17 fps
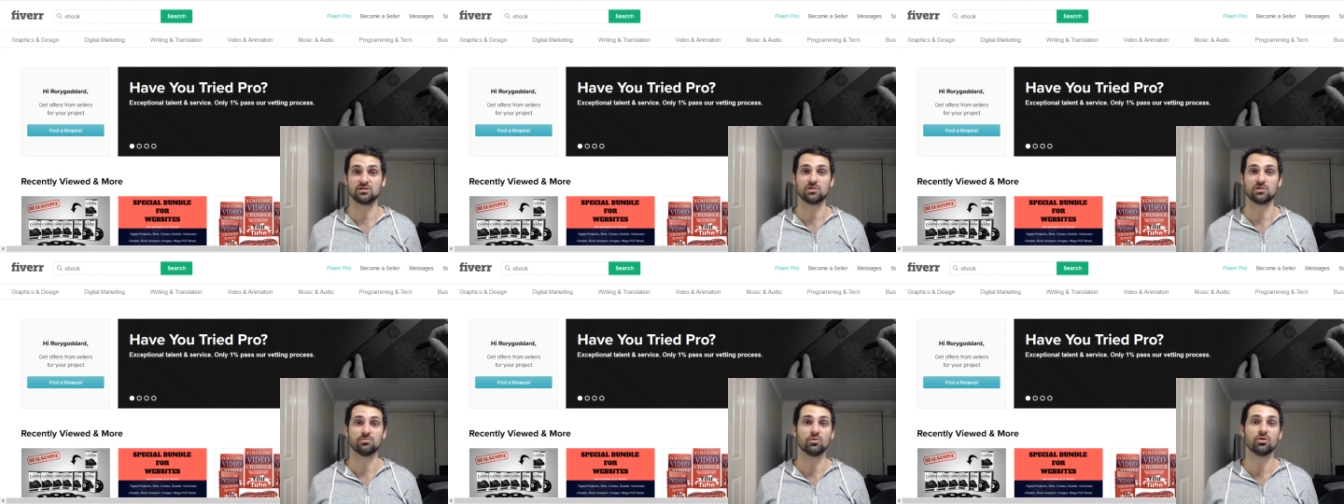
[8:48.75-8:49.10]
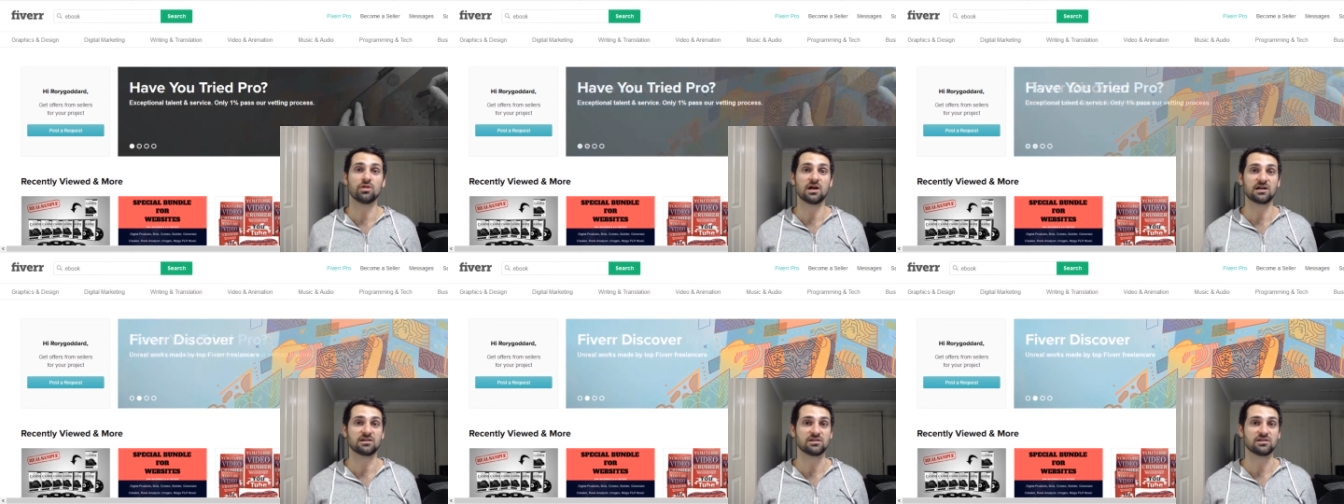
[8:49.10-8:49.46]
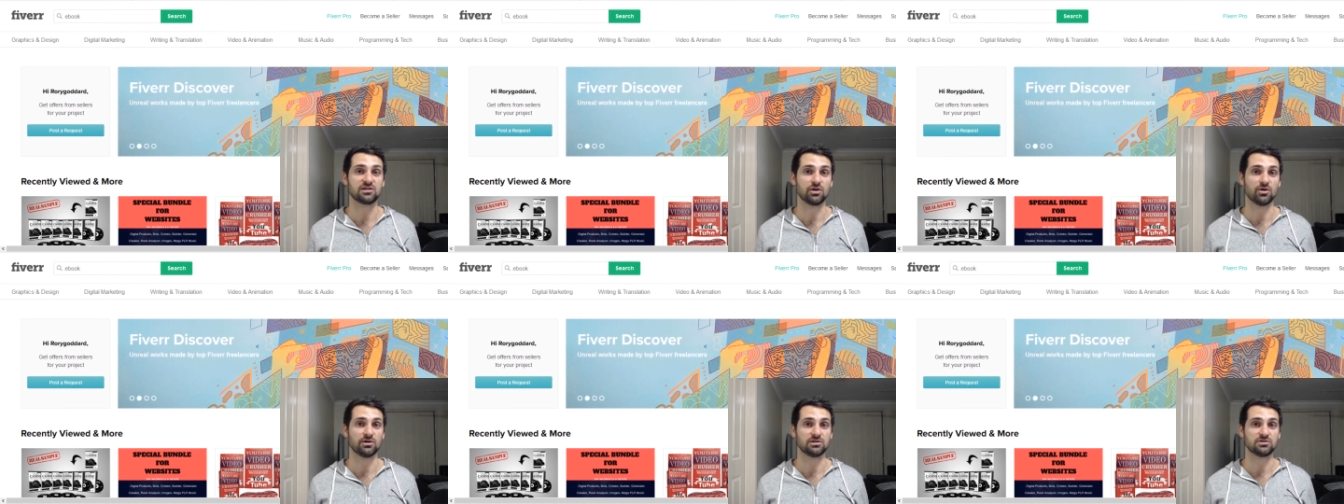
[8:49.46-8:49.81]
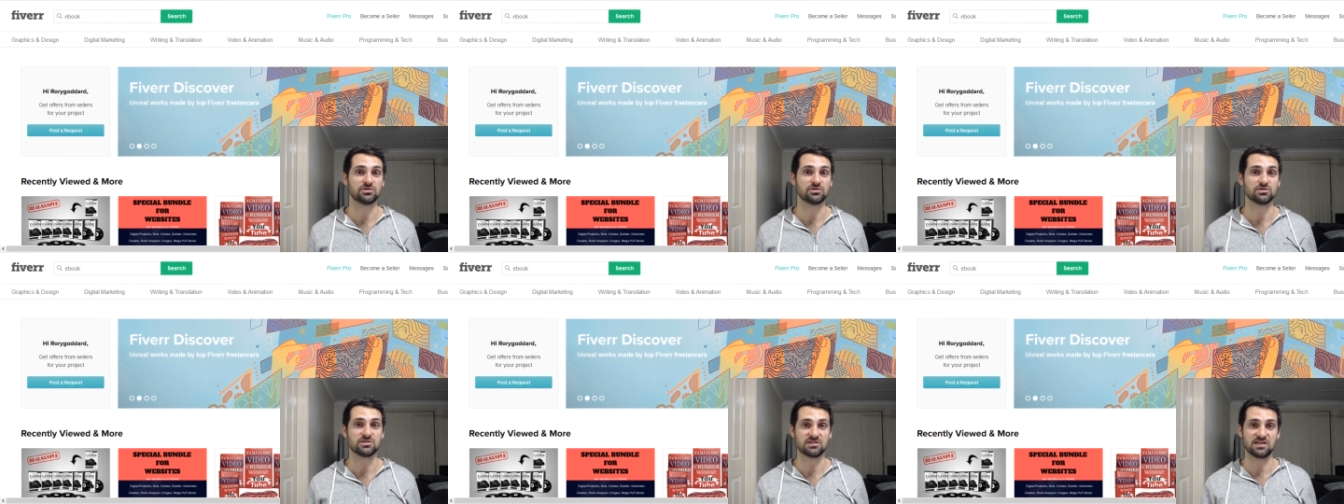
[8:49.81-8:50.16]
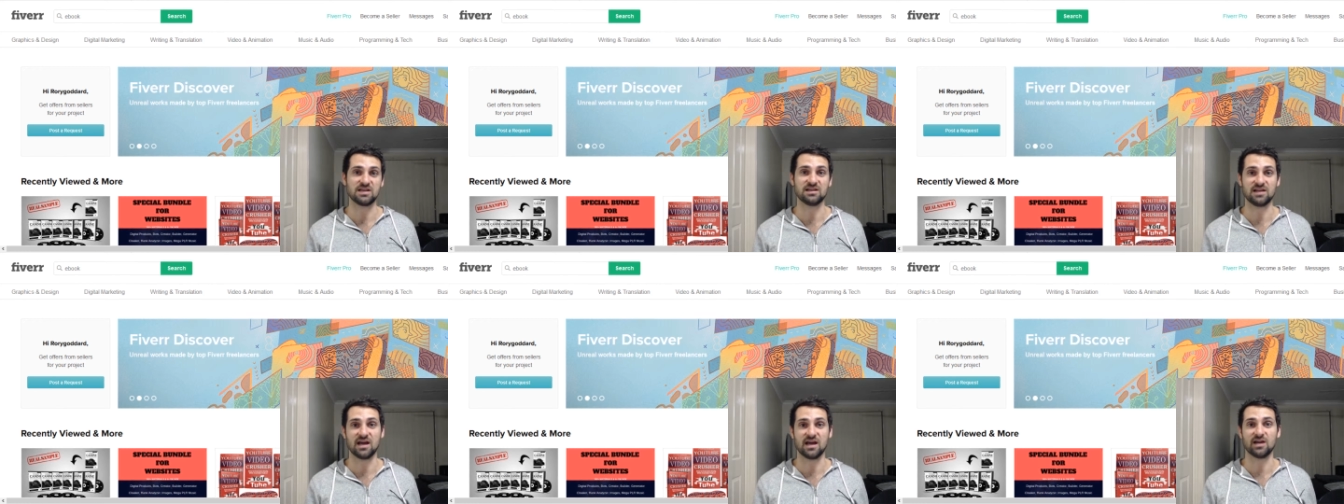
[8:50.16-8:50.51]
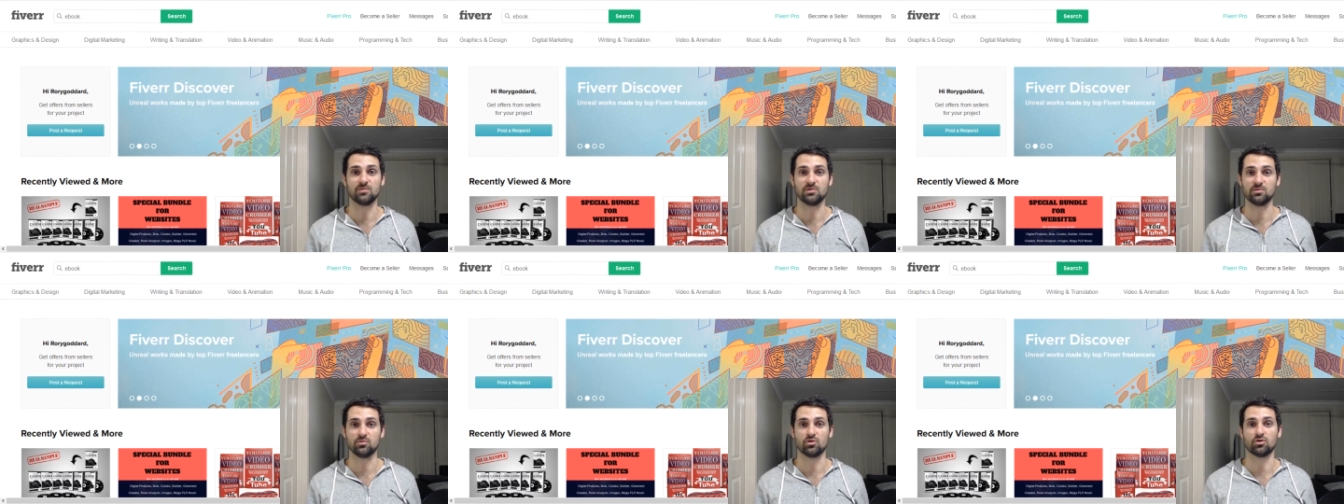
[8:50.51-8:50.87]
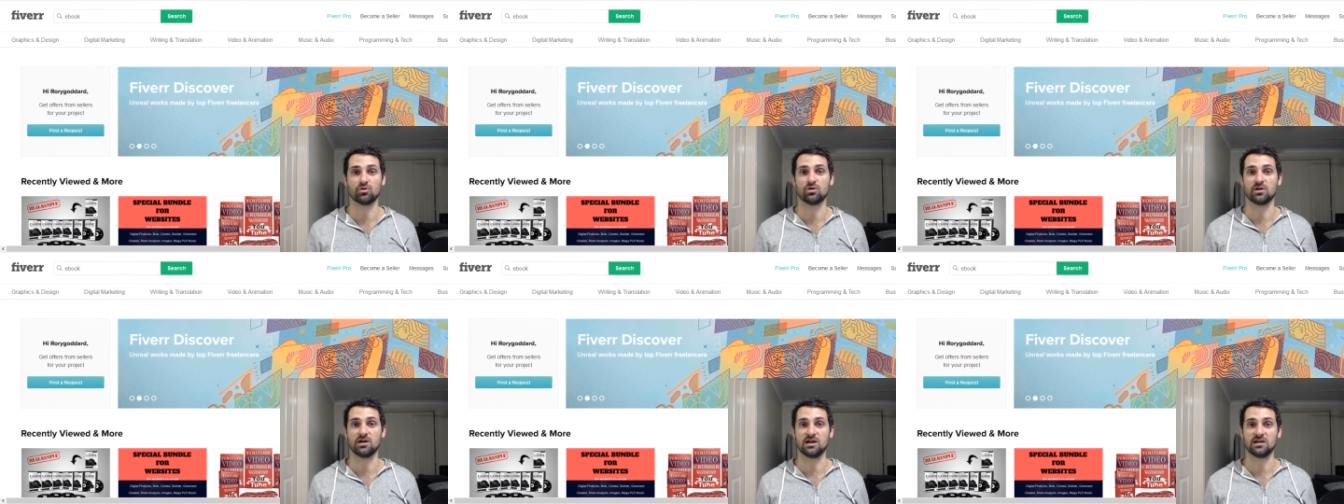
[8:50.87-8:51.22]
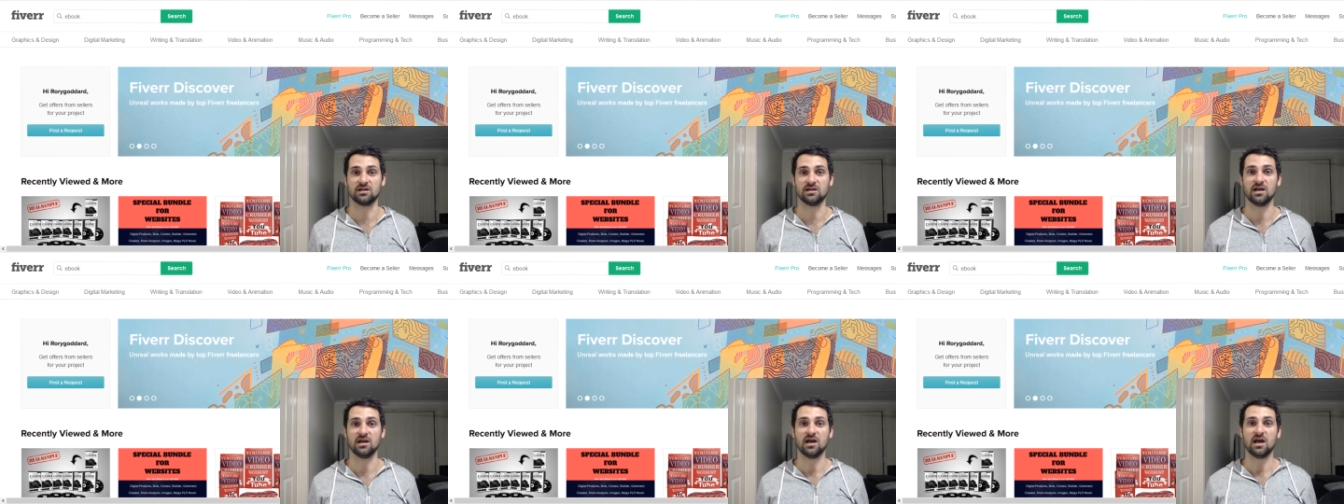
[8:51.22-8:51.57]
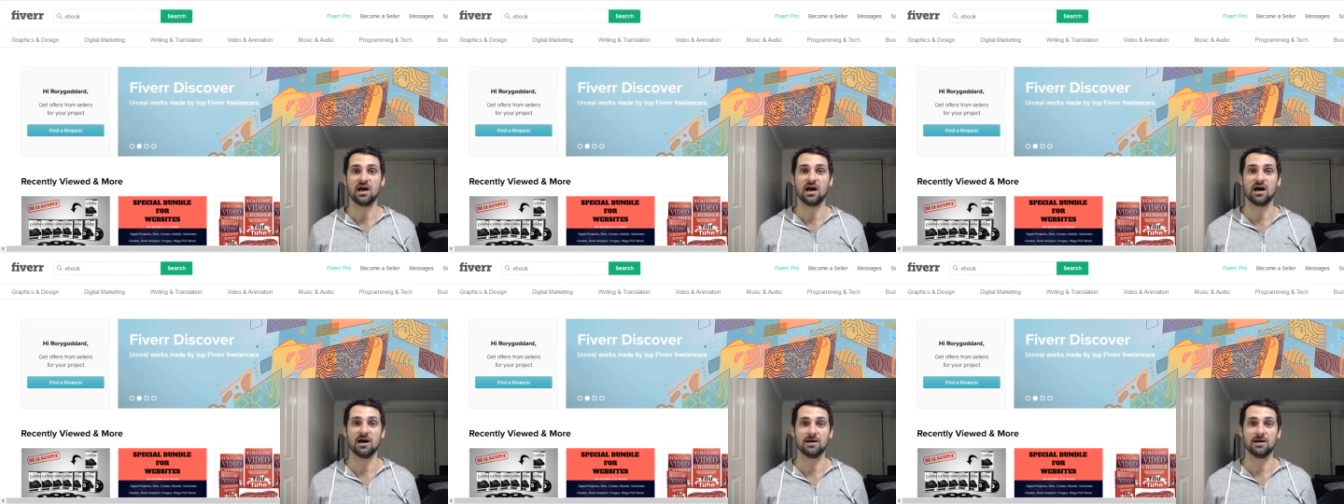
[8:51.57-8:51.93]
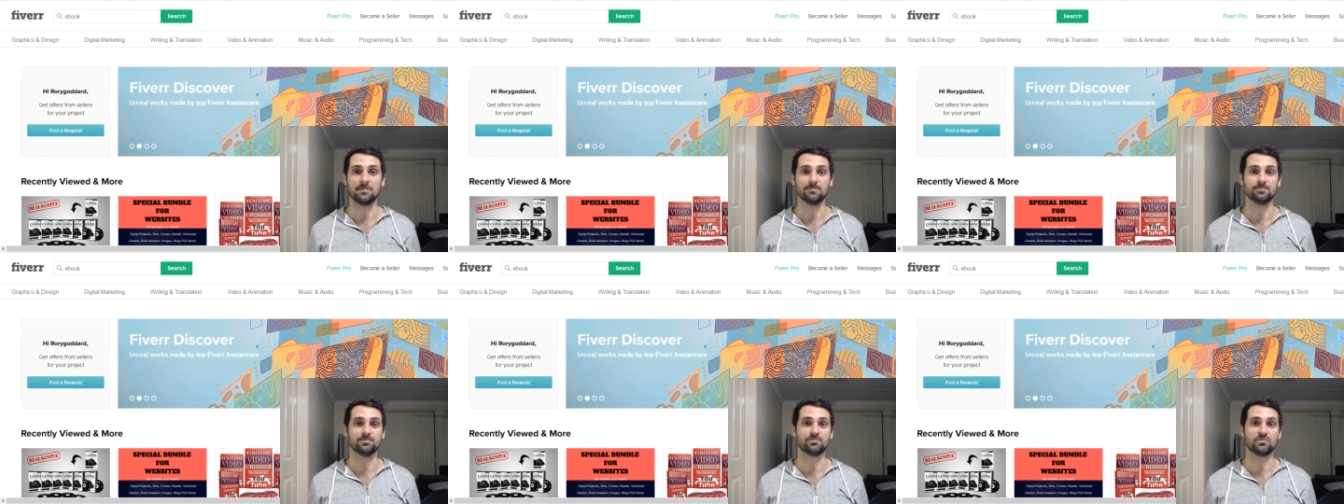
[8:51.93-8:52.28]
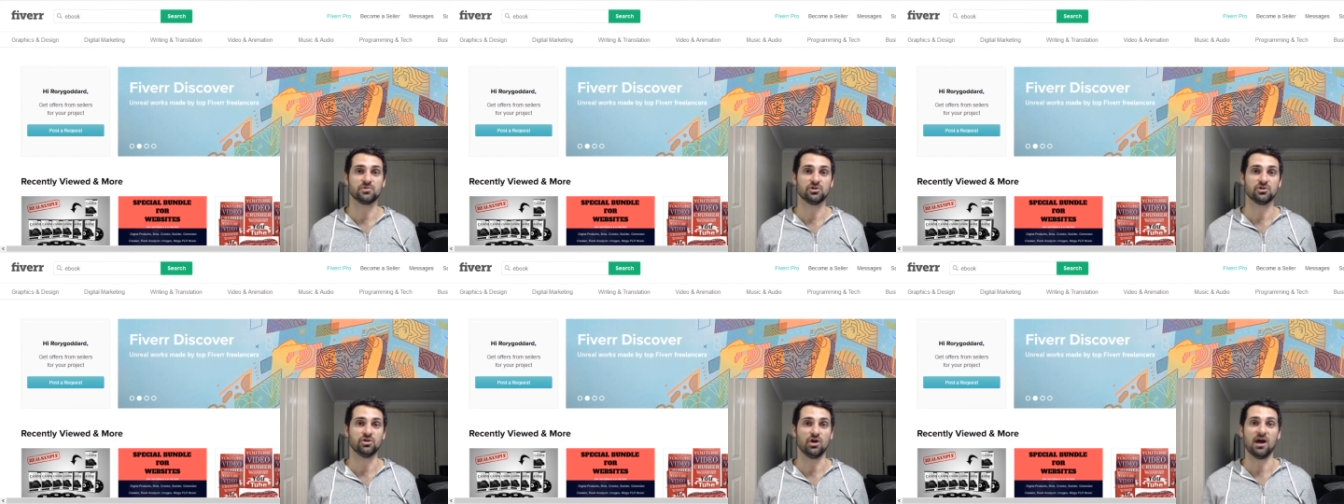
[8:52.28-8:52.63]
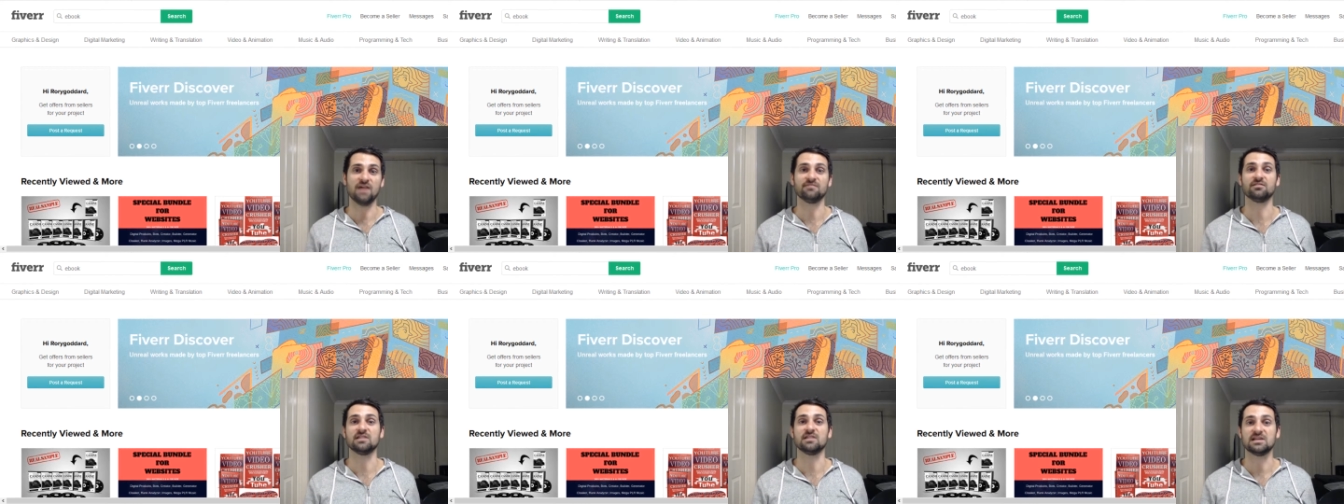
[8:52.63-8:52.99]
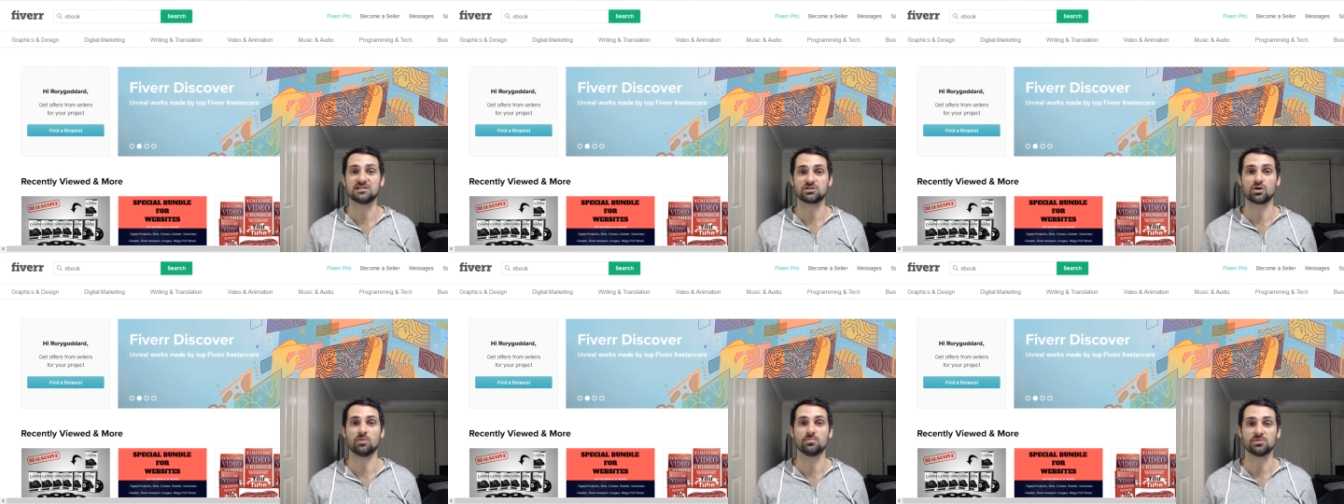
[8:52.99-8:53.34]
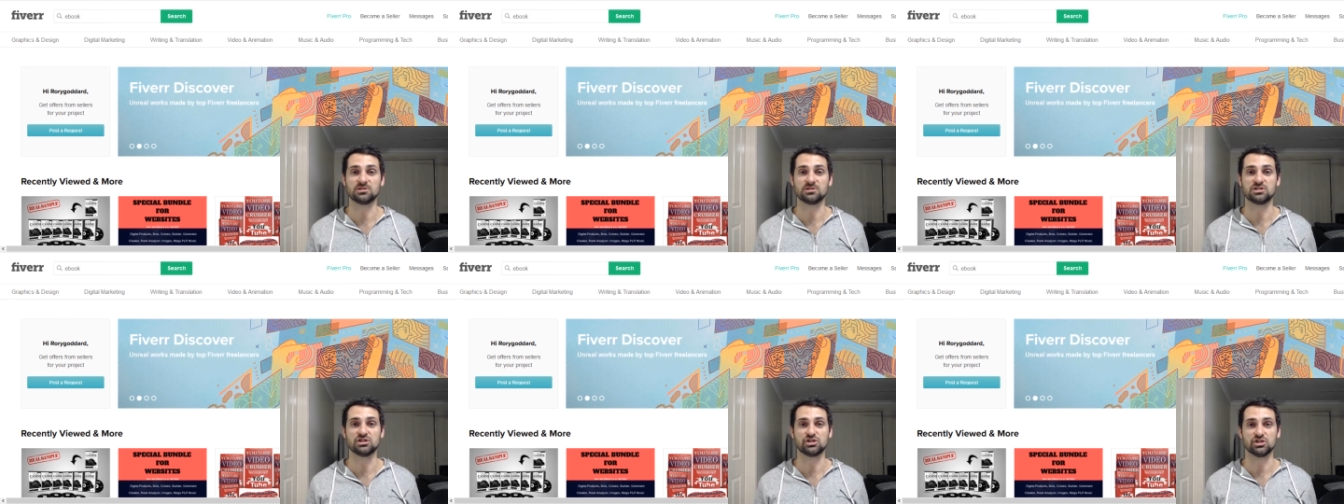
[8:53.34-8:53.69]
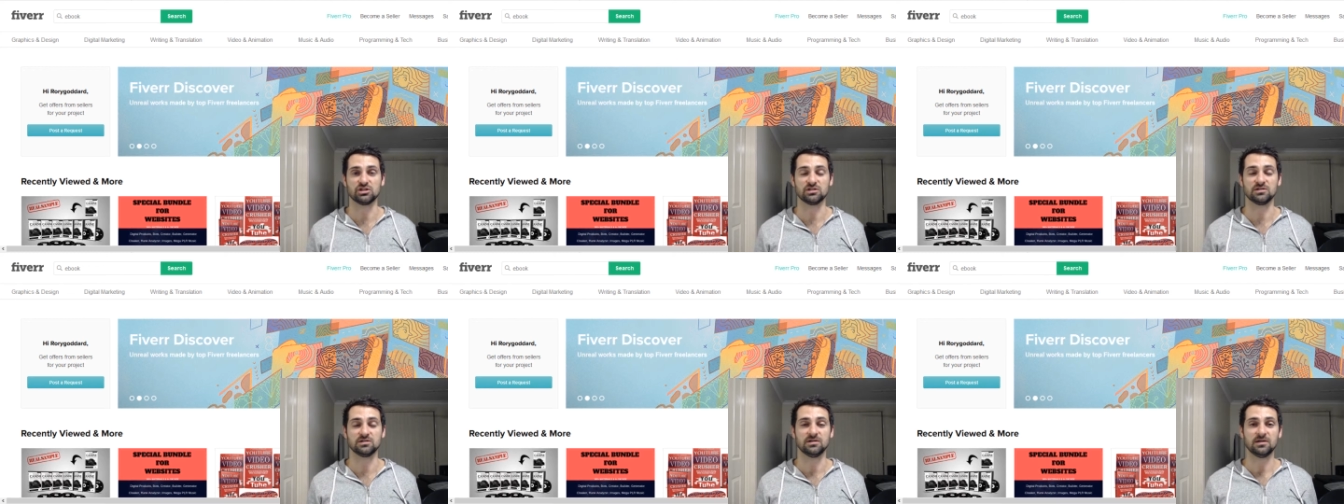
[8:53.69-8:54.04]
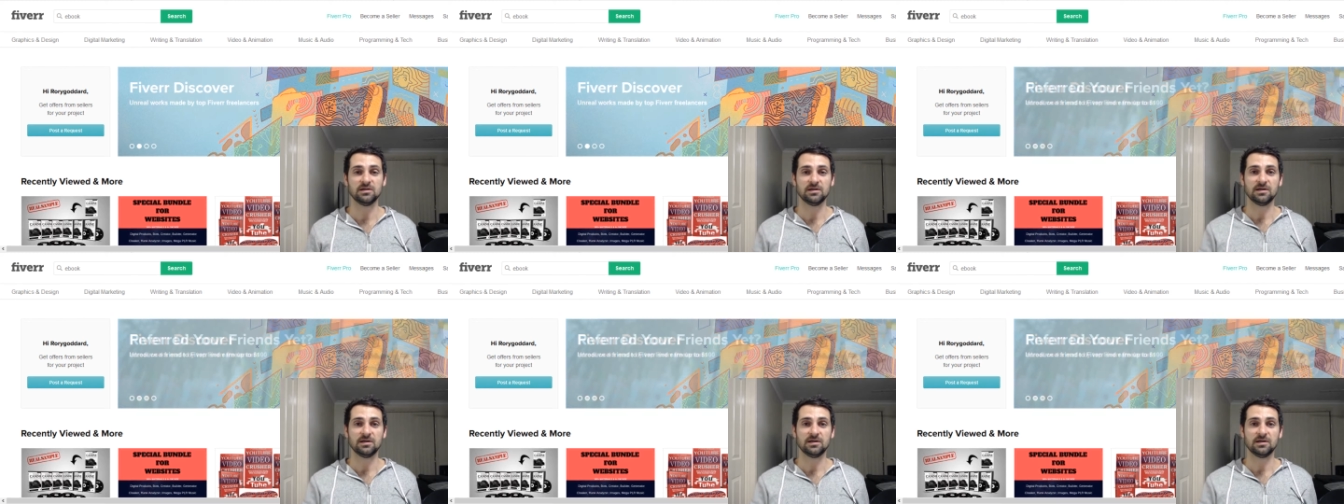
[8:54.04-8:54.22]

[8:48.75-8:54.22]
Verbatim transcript: you're more likely going to stand out a bit more and you know, have less competition.